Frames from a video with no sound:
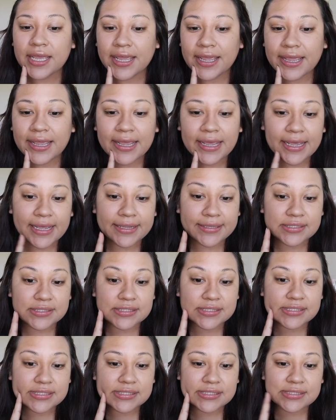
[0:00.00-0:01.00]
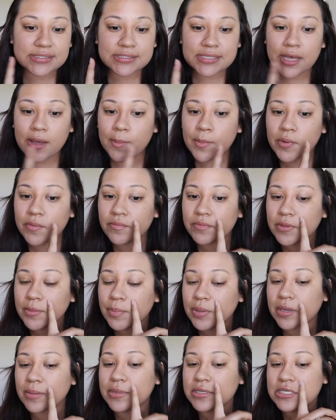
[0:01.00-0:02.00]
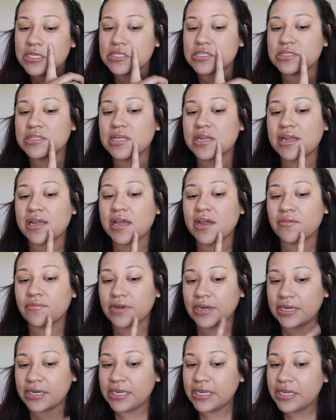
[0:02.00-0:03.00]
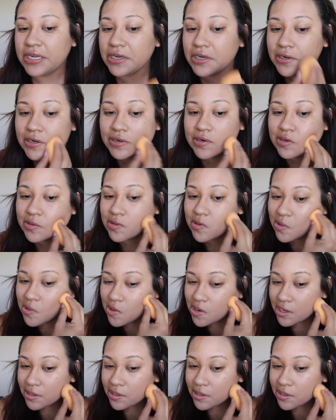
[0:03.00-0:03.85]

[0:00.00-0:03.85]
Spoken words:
and some of the pigmentation that I have right here.